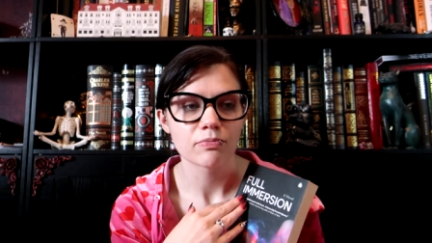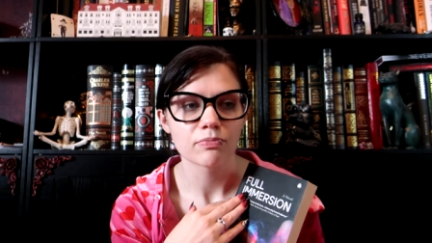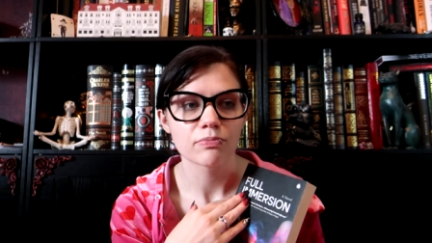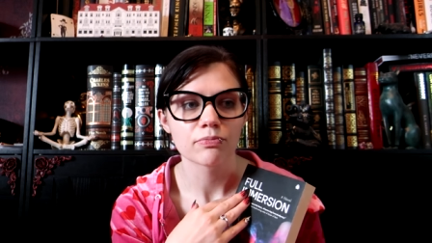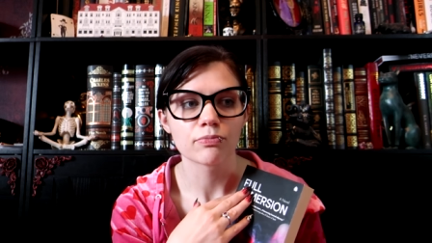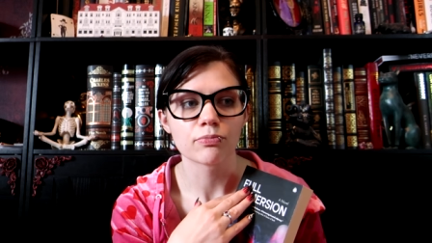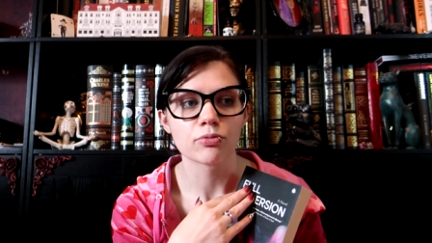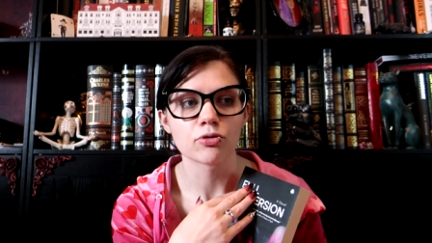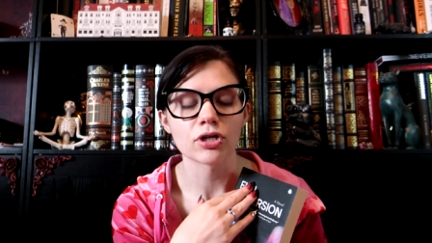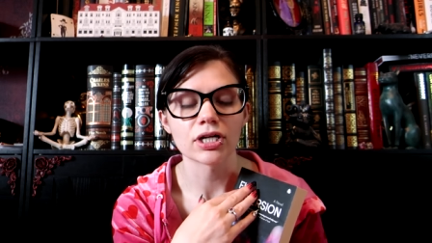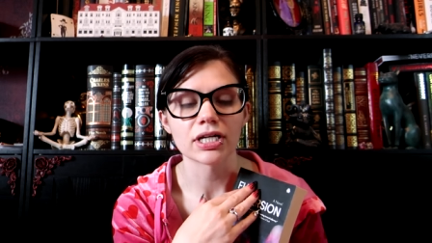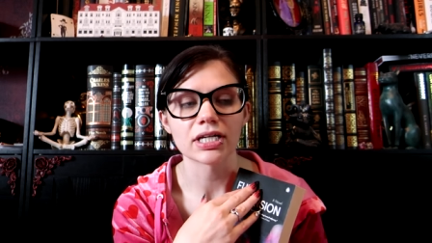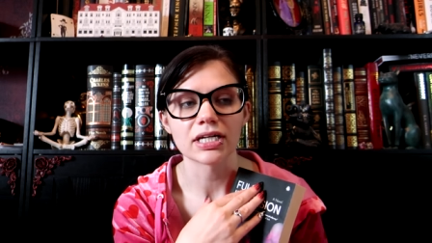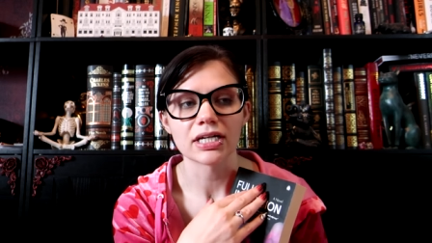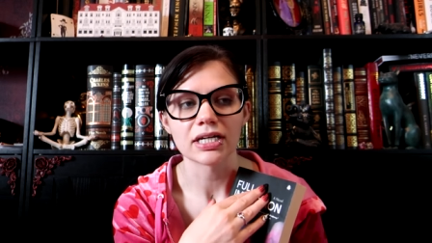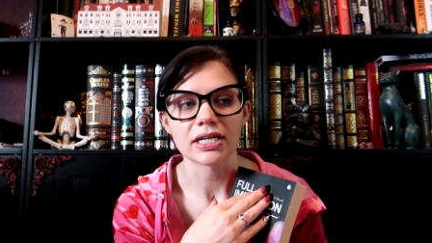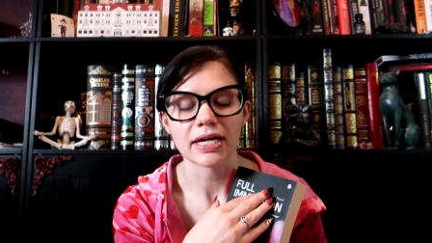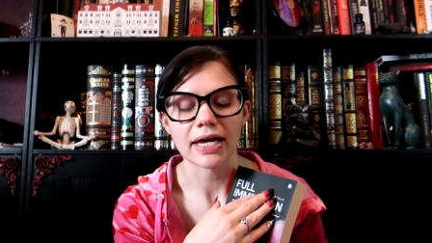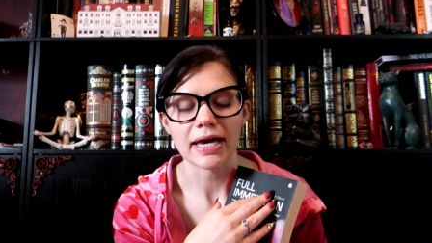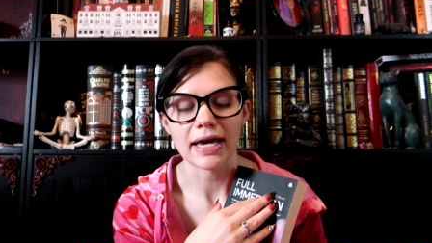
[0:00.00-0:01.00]

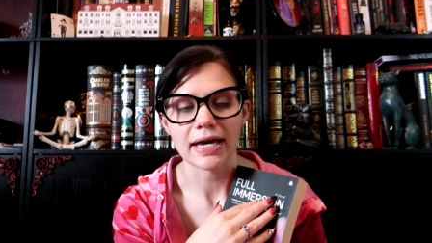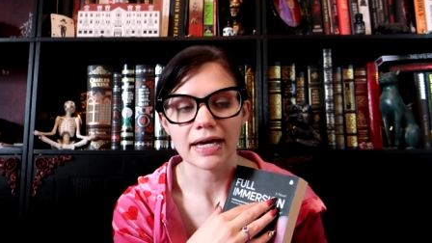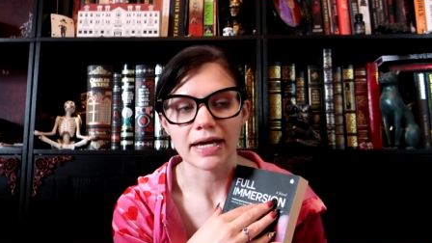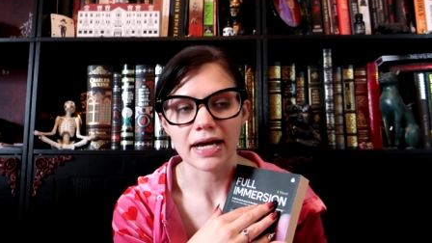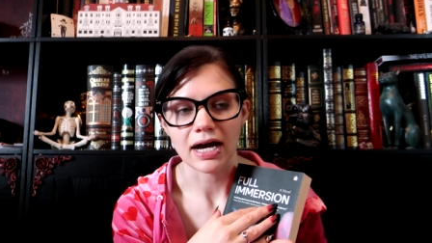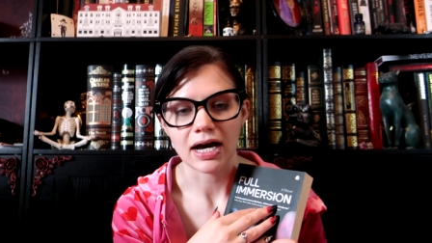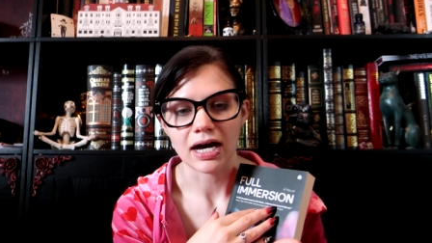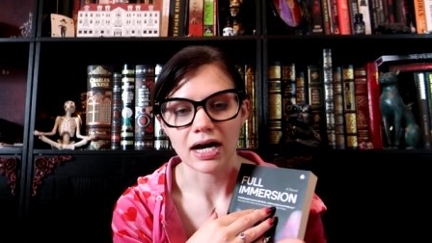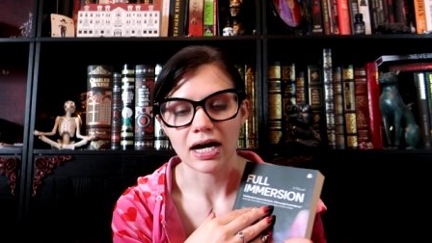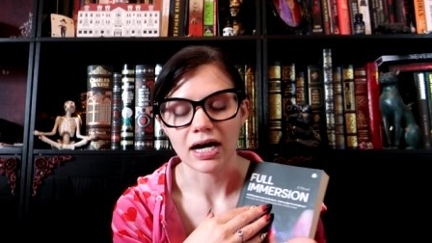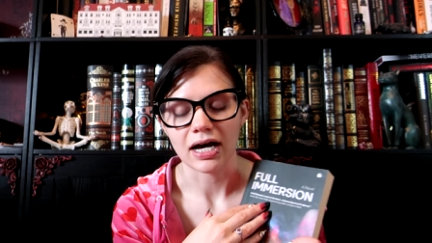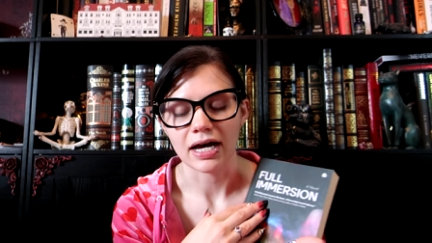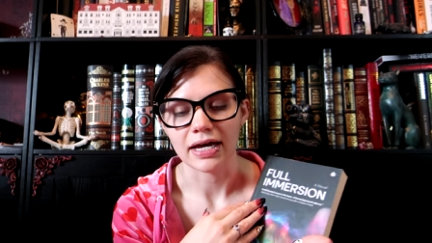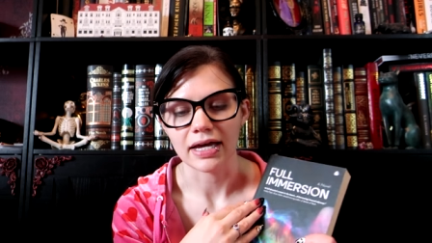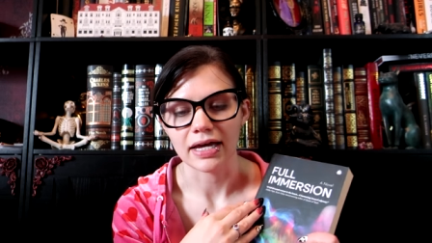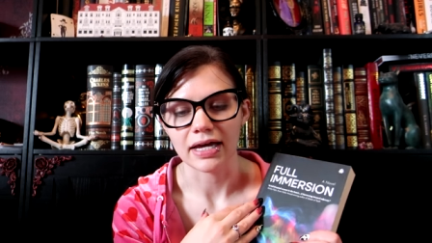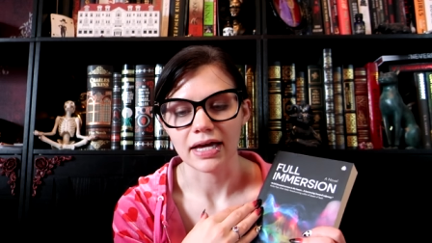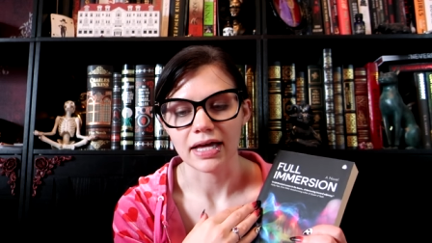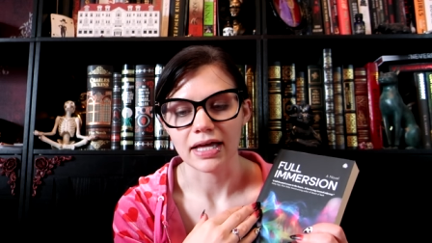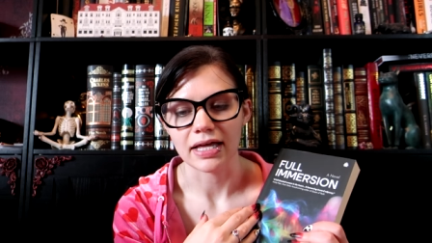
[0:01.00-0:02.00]
bringing AI
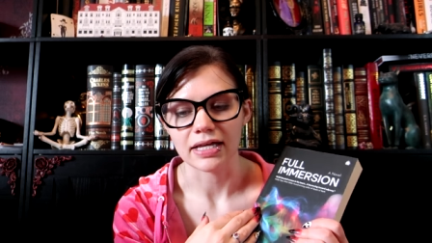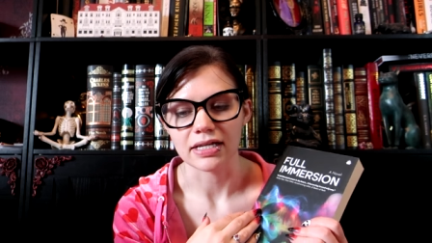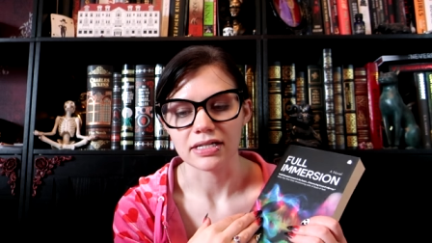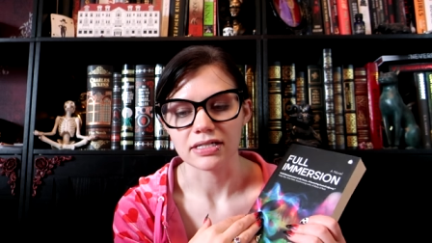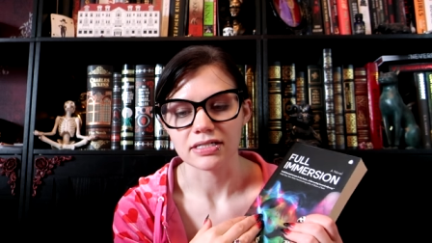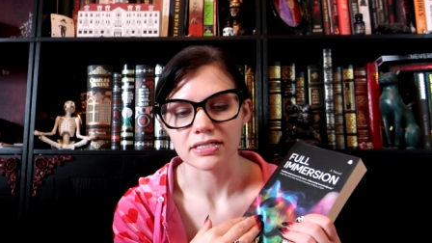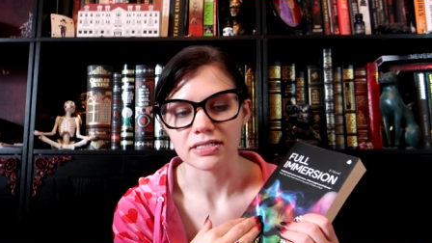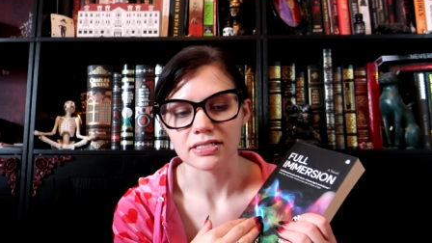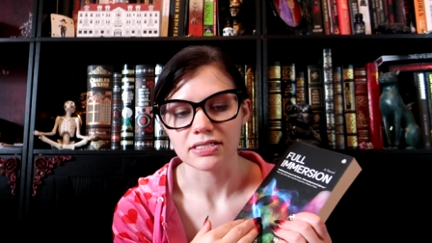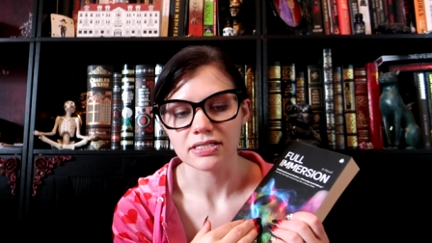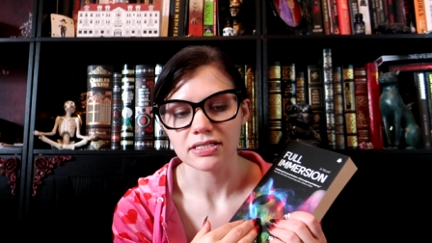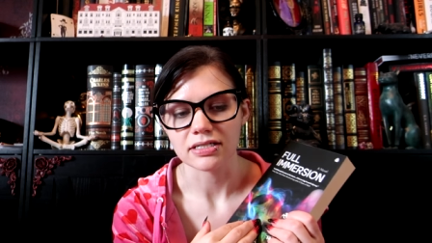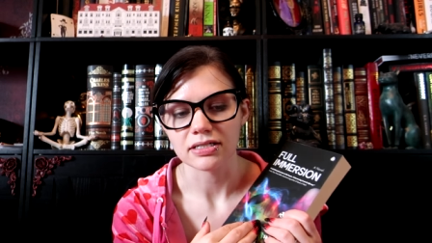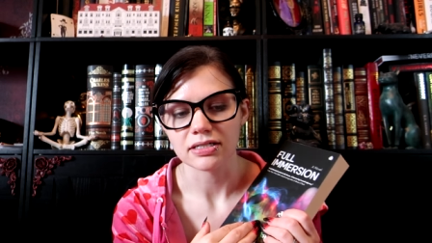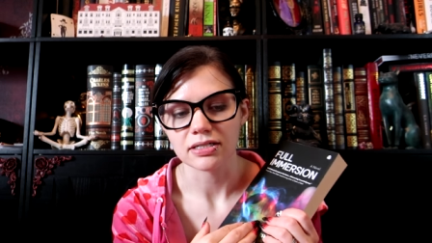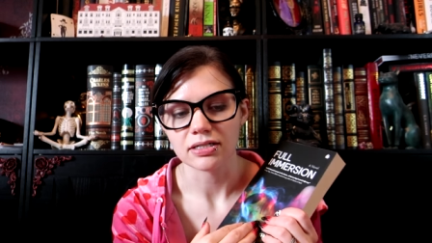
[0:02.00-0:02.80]
and